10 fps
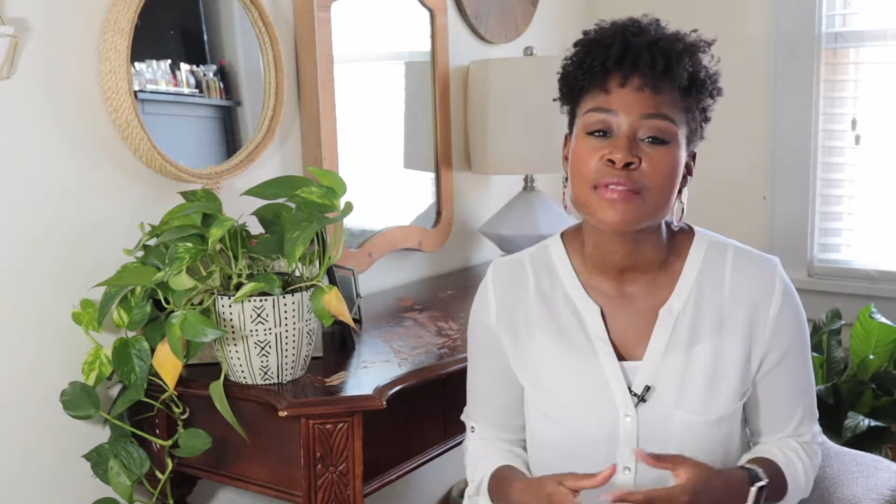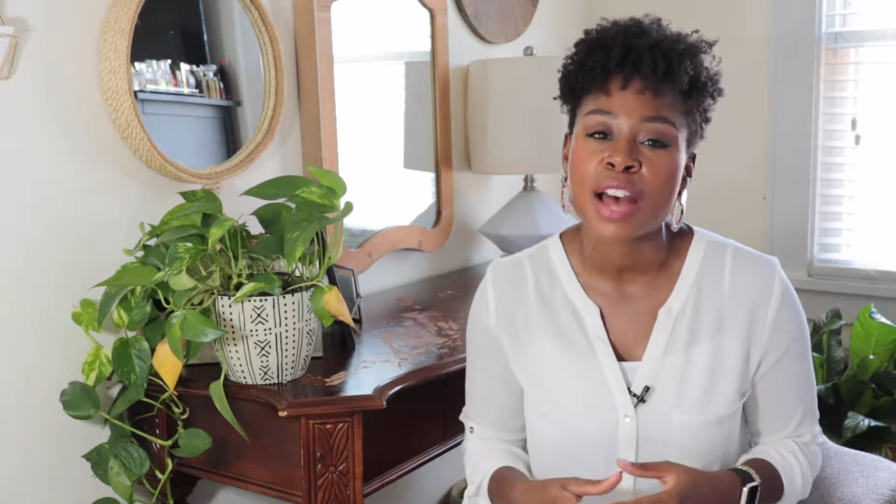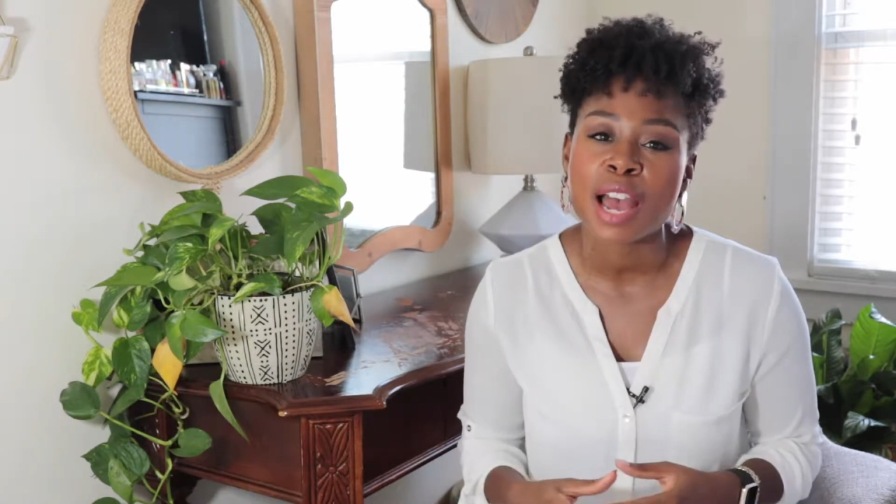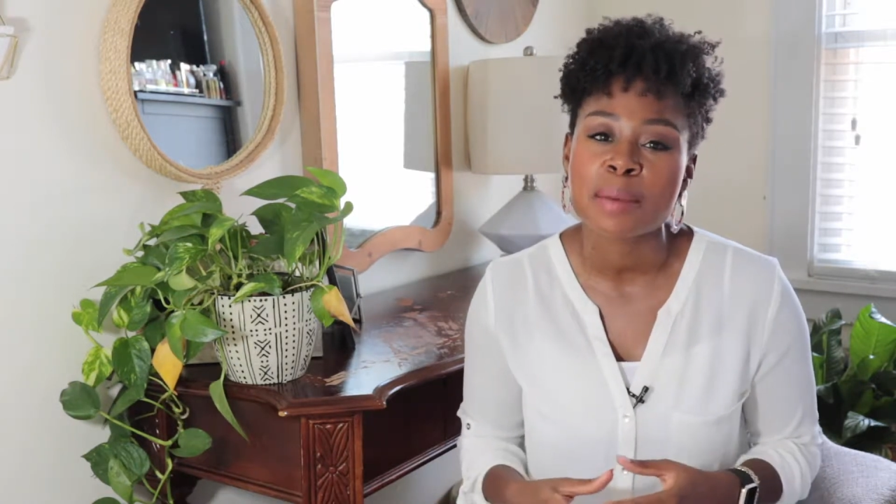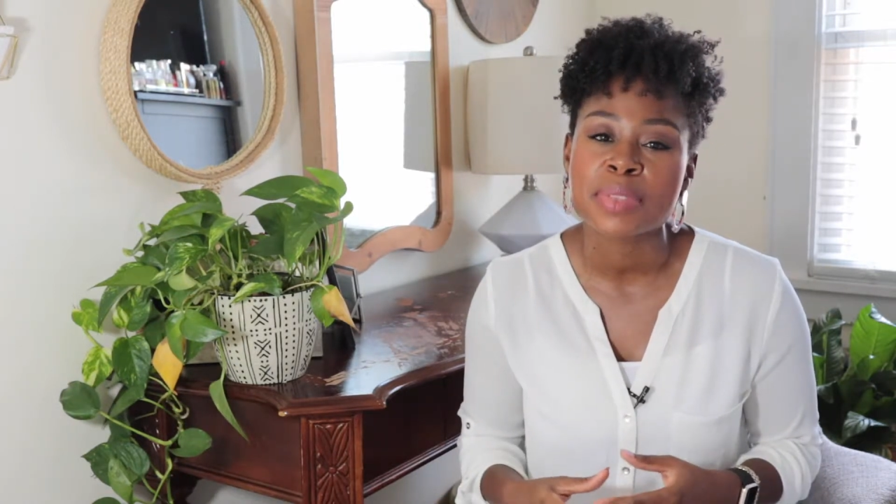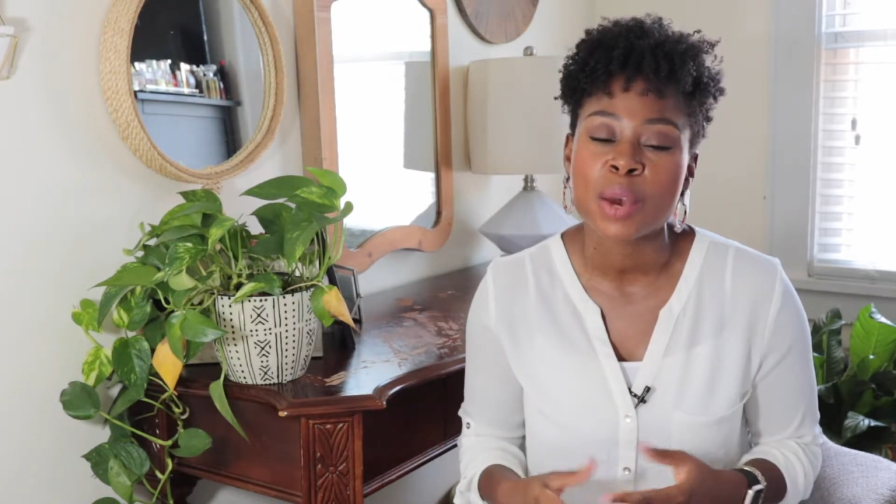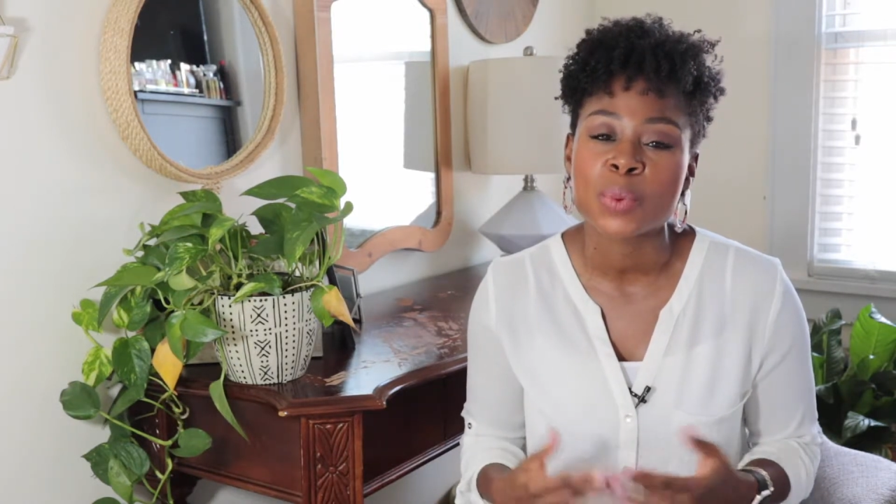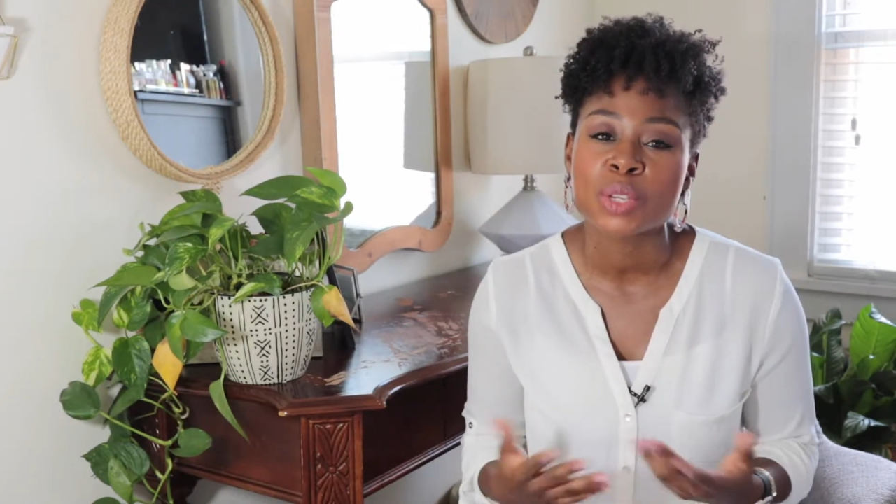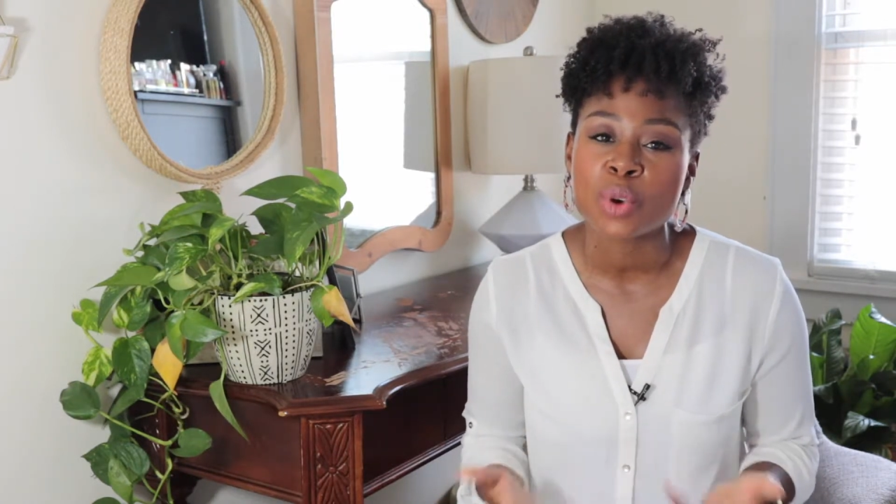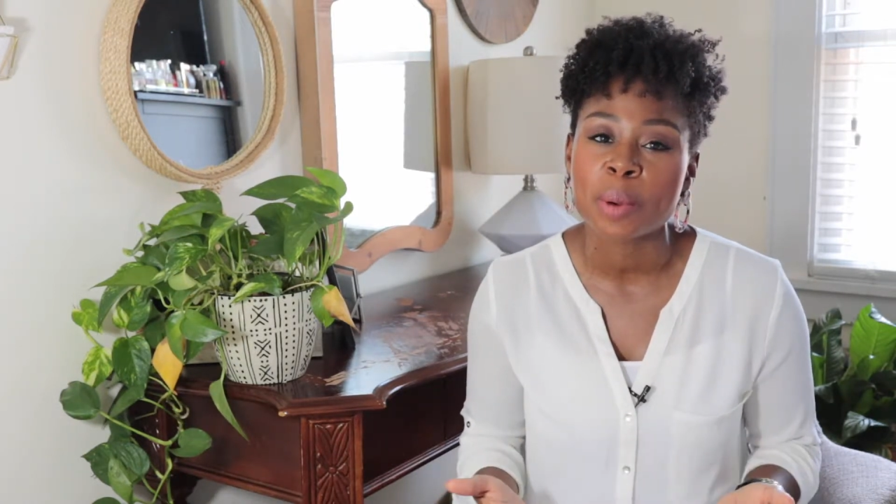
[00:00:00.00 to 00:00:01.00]
vibe that
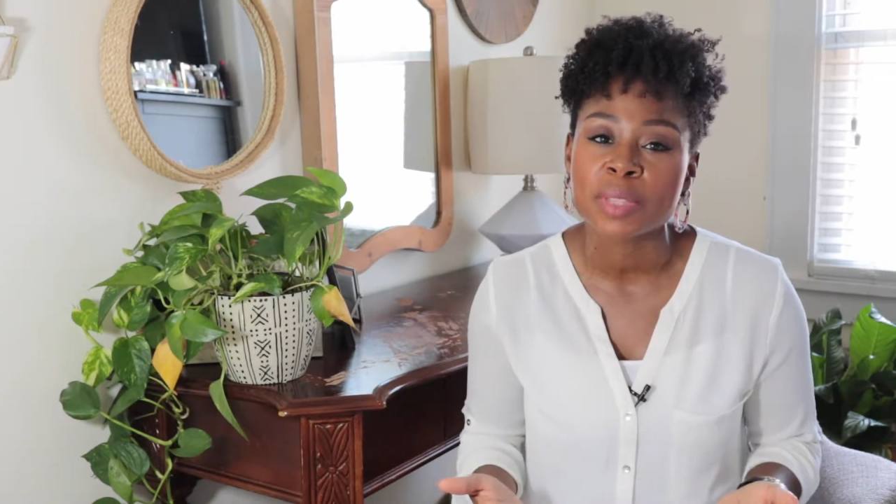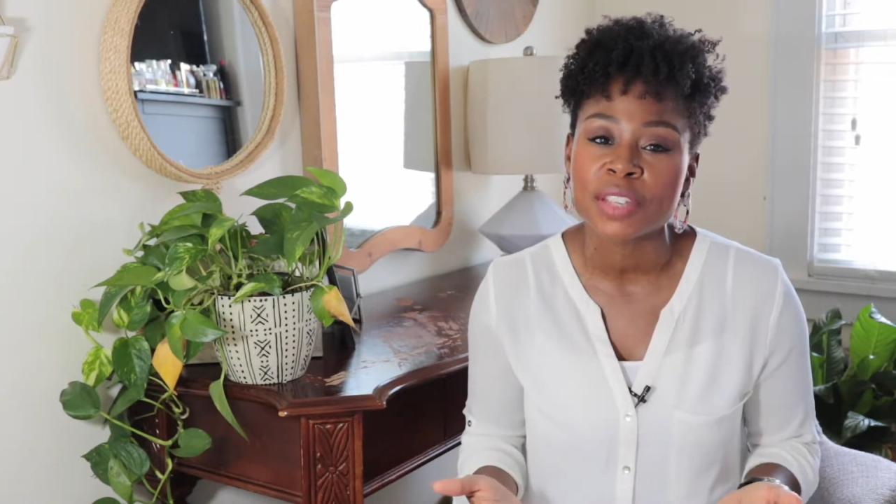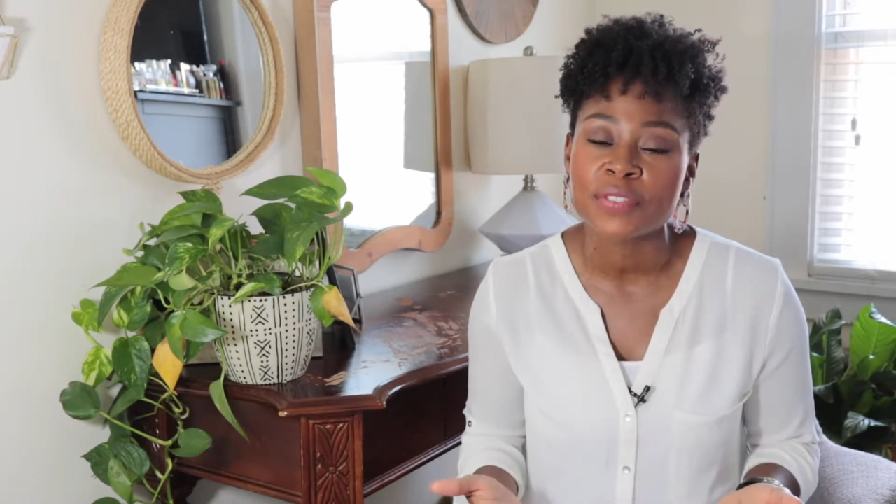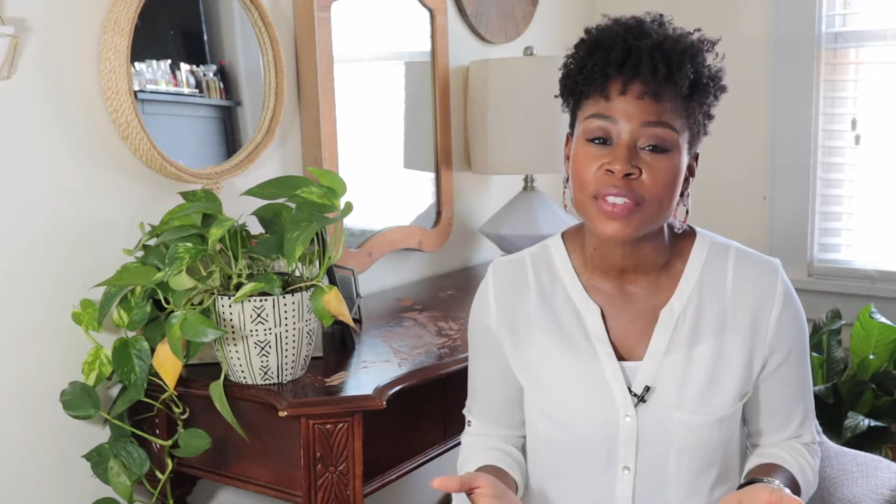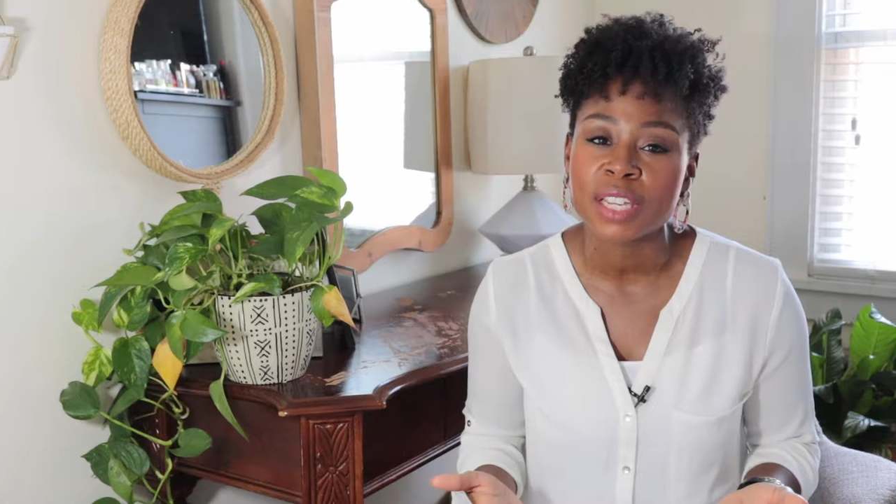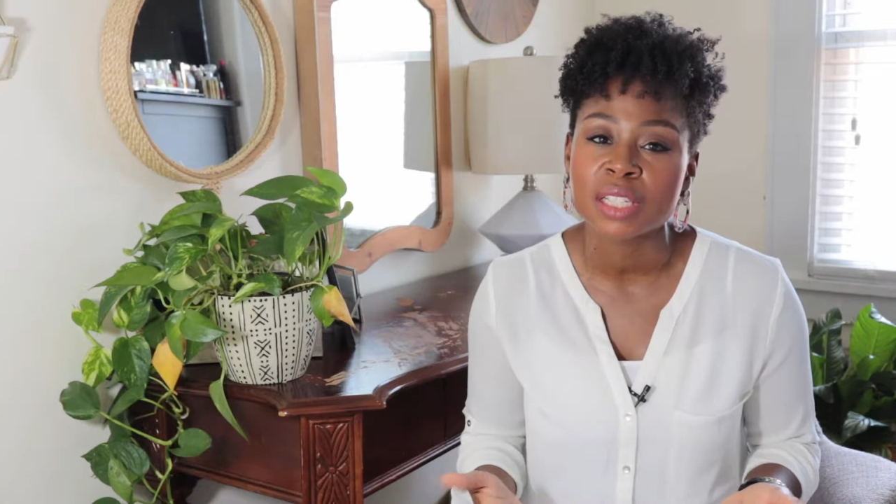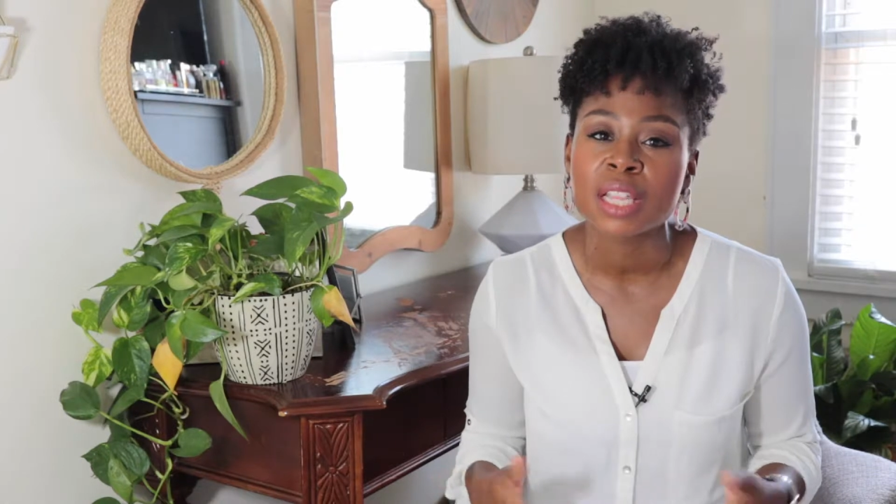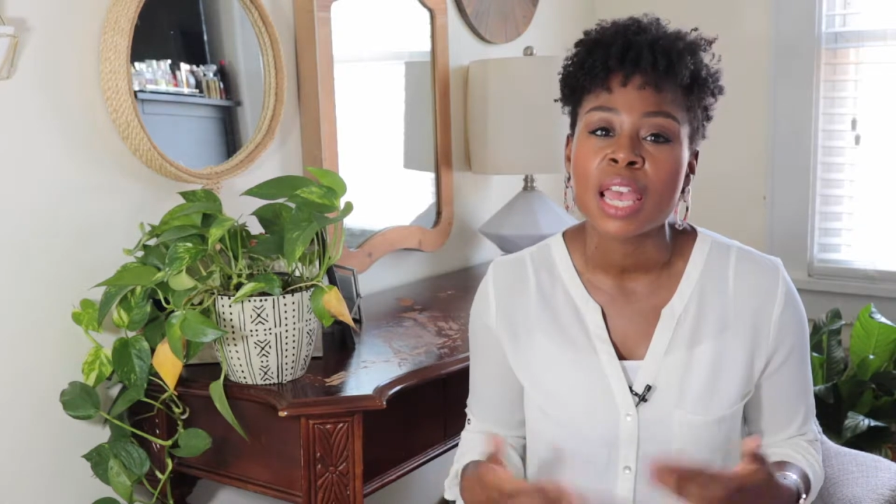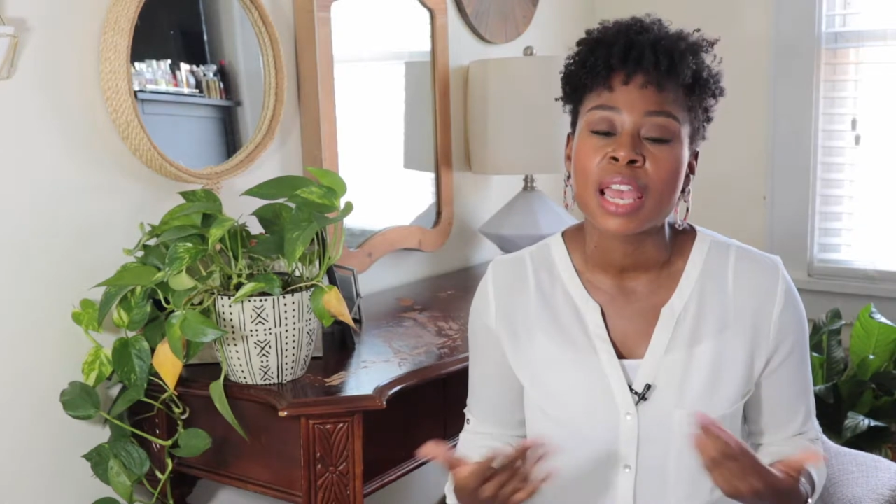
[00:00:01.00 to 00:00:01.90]
we normally feel